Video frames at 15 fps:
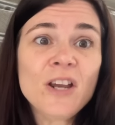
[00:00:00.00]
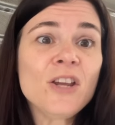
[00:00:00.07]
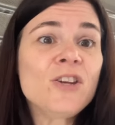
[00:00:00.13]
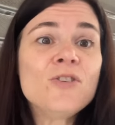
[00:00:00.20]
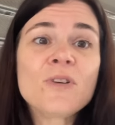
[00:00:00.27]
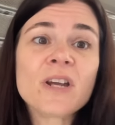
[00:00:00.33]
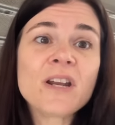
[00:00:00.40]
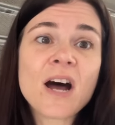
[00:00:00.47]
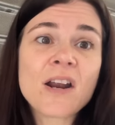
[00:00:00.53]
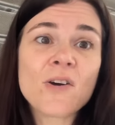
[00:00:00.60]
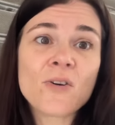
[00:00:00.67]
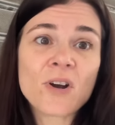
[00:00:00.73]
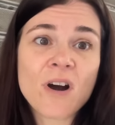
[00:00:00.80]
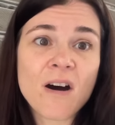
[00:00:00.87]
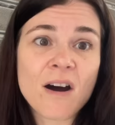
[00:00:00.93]
you cannot
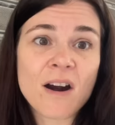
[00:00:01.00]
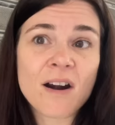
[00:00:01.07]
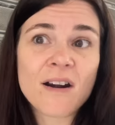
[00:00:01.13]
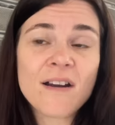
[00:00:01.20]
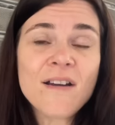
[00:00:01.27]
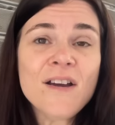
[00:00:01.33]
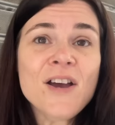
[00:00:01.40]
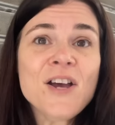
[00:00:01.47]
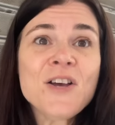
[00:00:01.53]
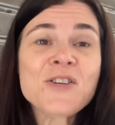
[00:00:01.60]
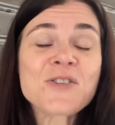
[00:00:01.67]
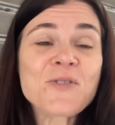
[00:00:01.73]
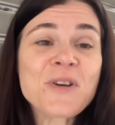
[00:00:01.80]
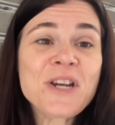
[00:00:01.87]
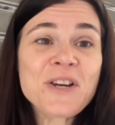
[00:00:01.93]
own a car.
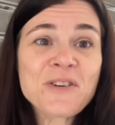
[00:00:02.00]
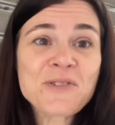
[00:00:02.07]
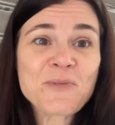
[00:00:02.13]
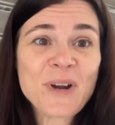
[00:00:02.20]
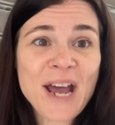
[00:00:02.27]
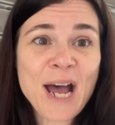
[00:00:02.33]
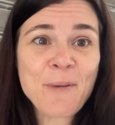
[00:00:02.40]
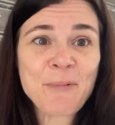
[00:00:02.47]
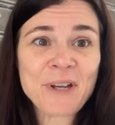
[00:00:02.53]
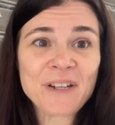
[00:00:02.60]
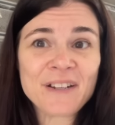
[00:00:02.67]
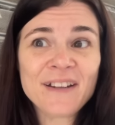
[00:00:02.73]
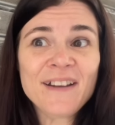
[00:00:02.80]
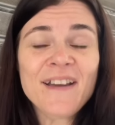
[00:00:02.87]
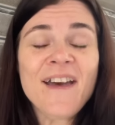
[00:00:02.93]
So here's what happened.